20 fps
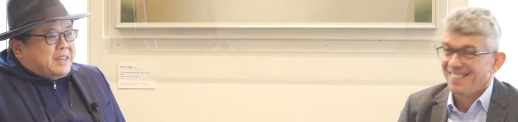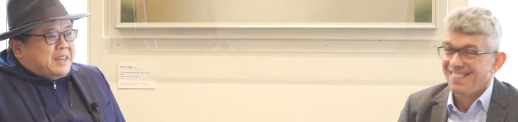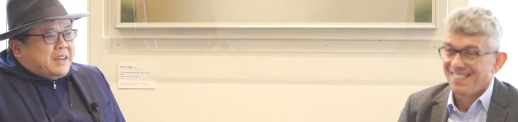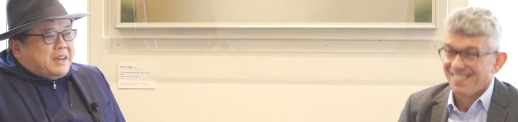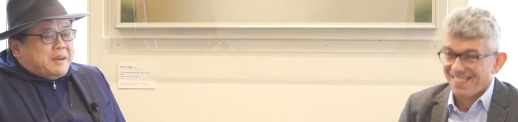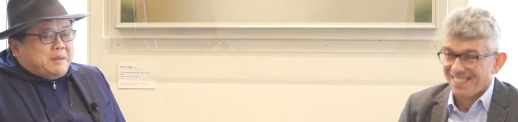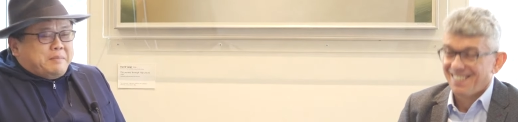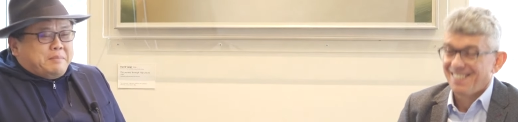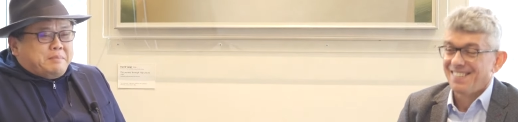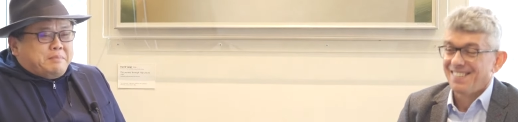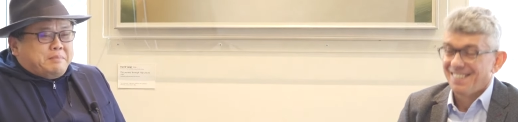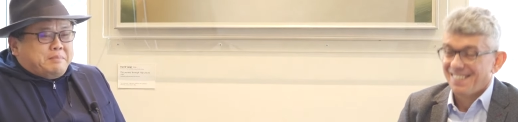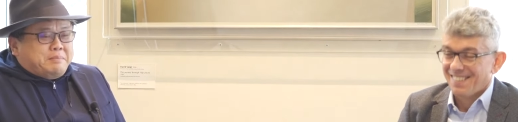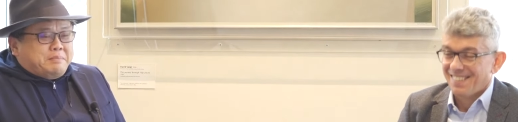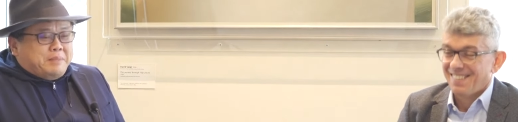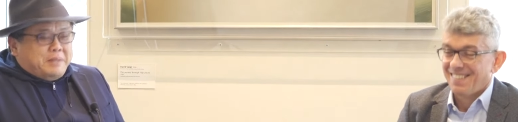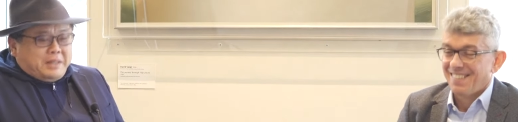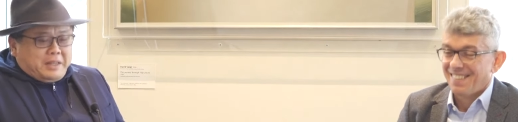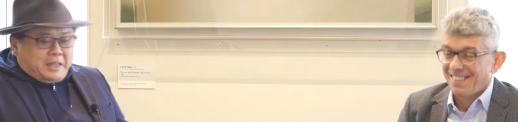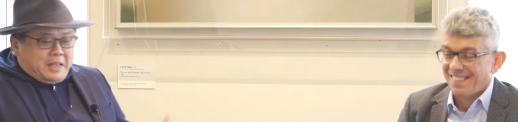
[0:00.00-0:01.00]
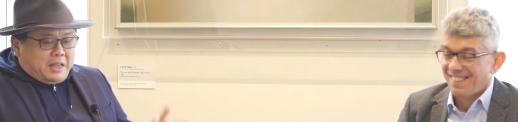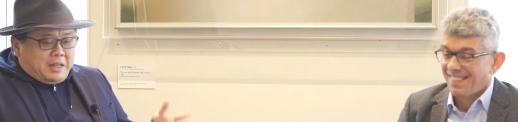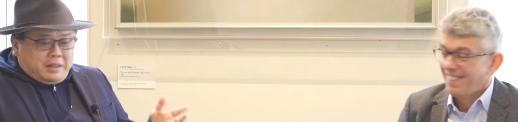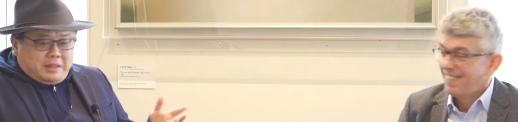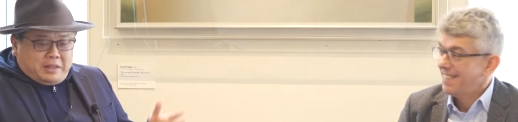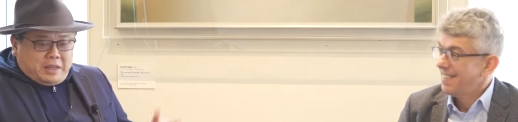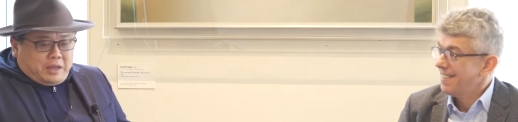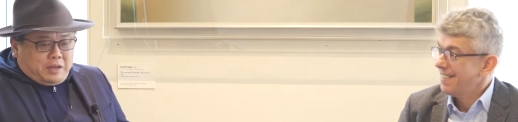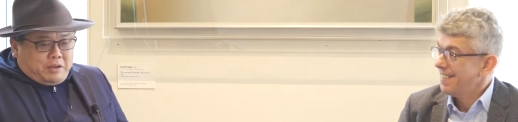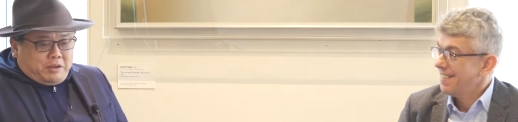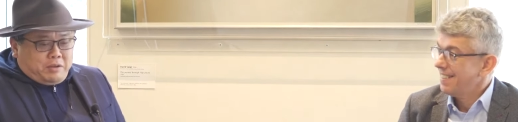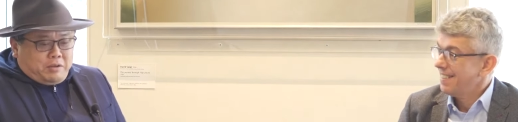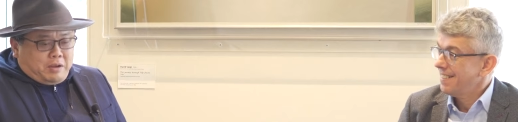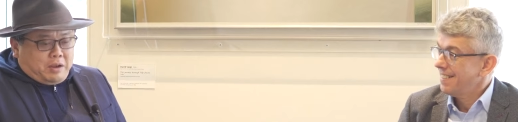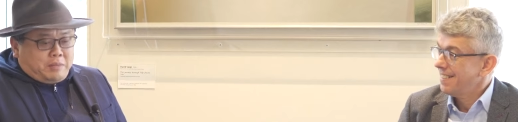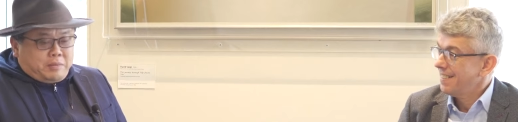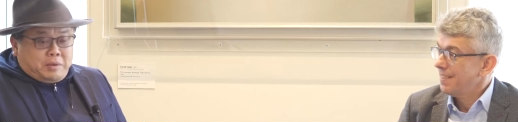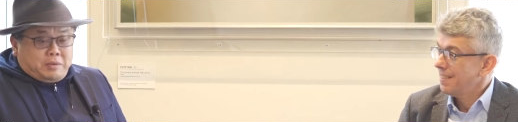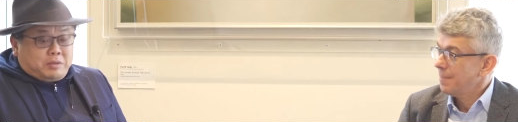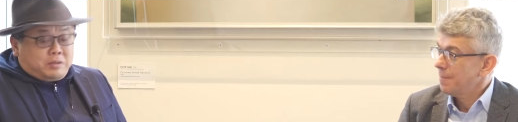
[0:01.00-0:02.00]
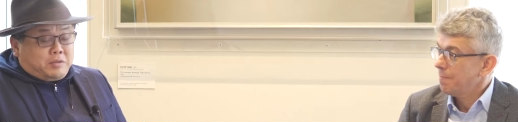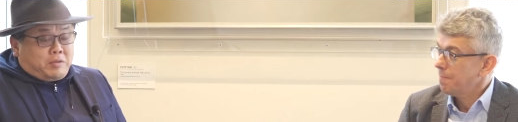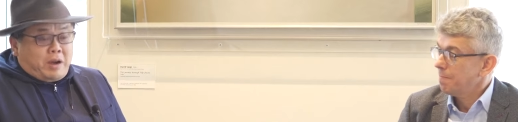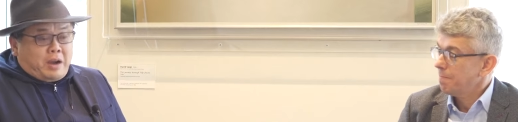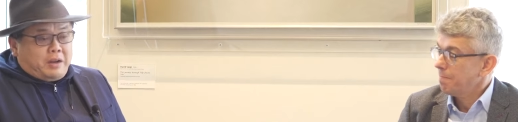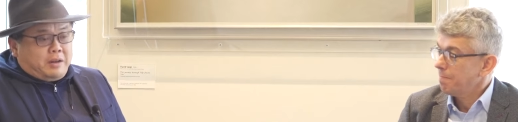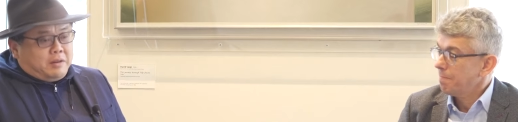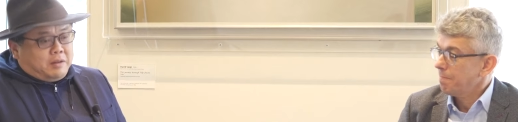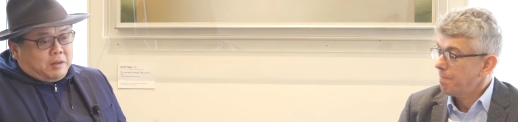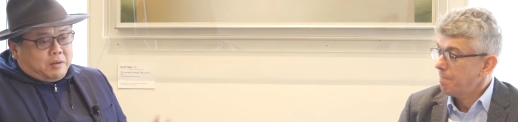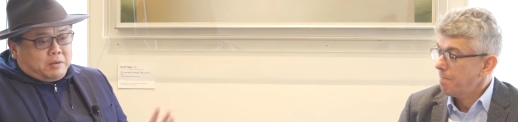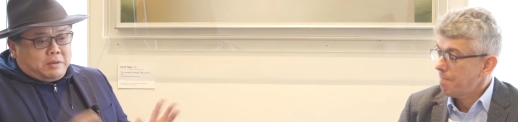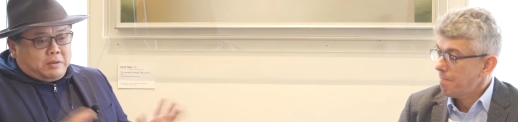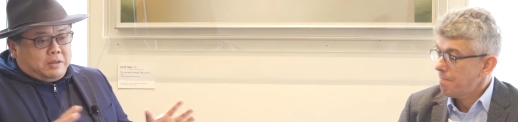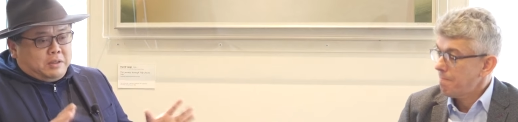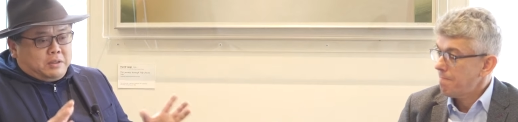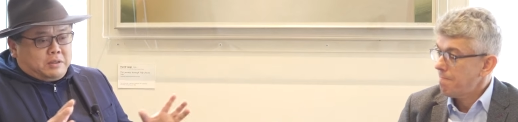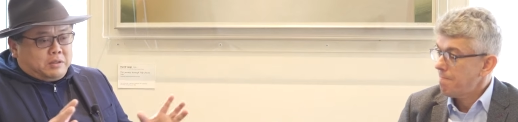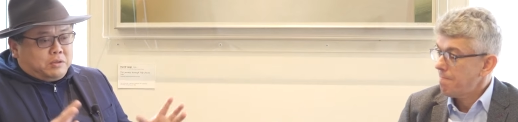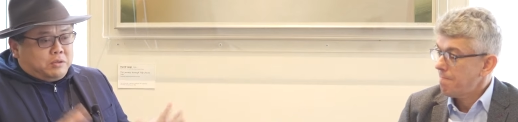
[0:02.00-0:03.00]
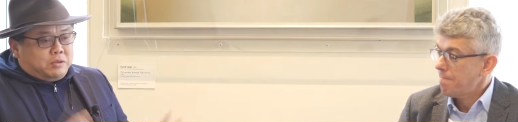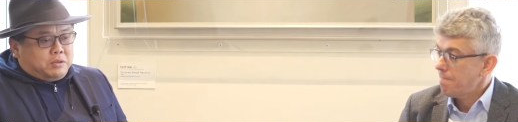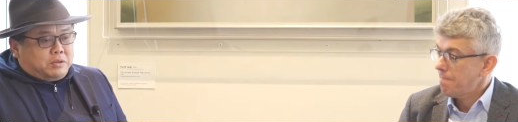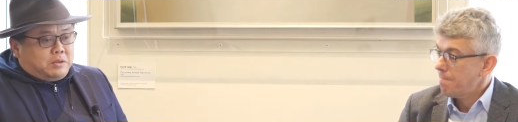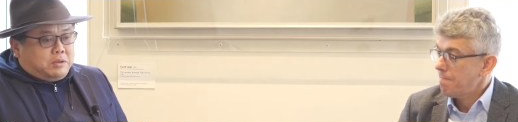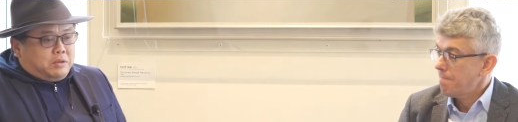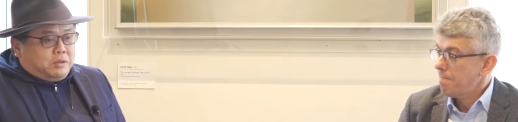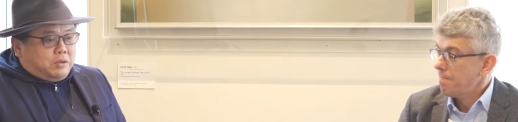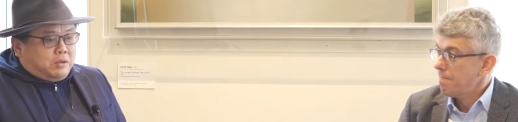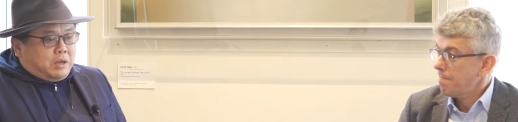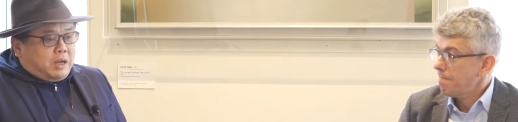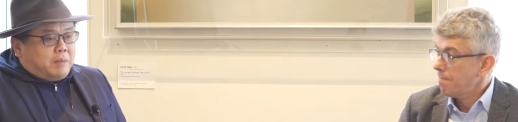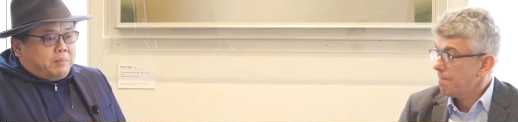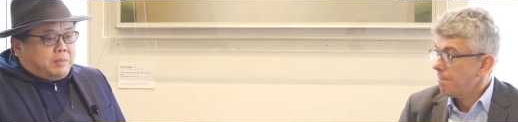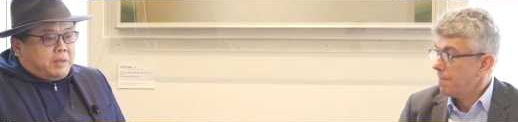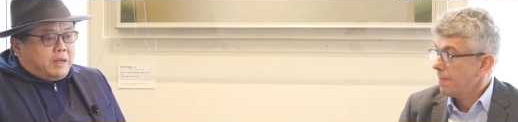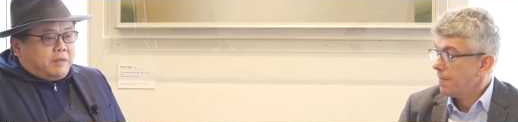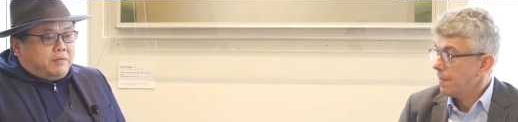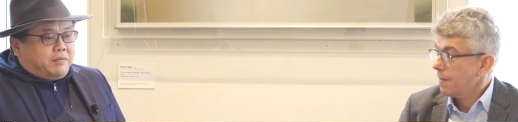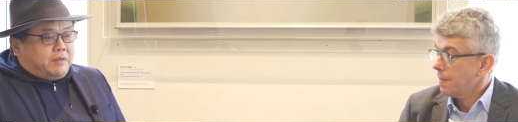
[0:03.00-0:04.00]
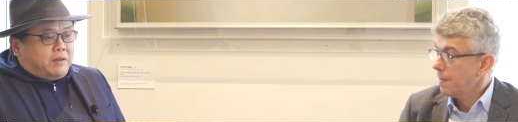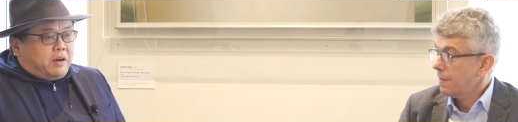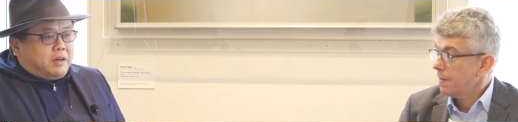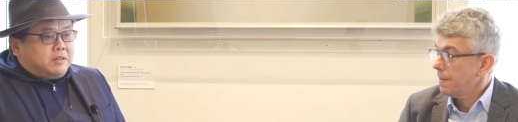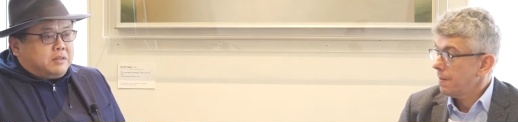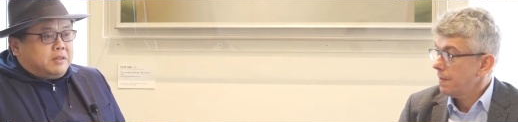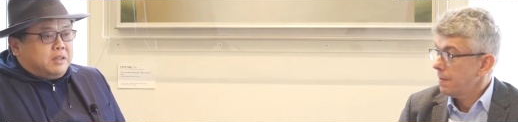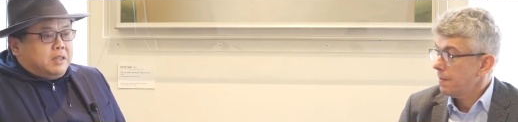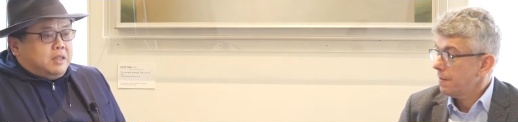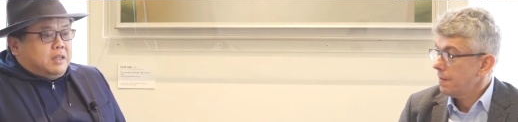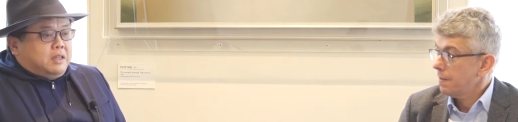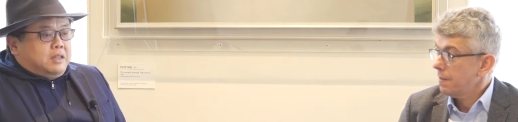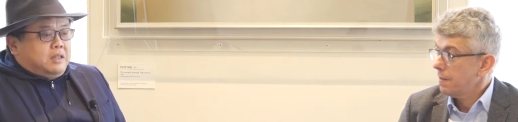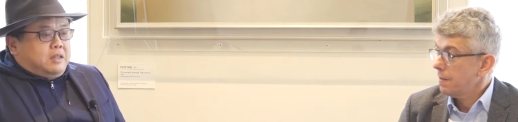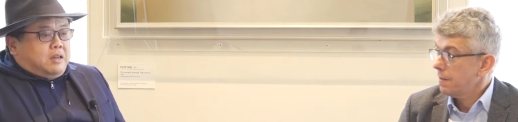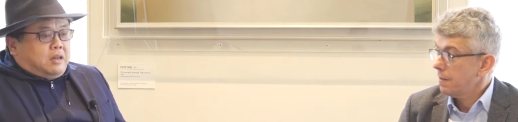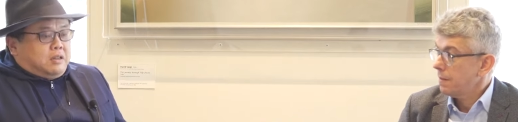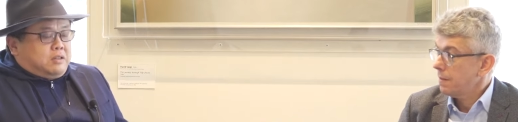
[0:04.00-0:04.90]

Speaker 1: Um, but again, thank you, and it was great. You know, it's a good, good update for us. You know, I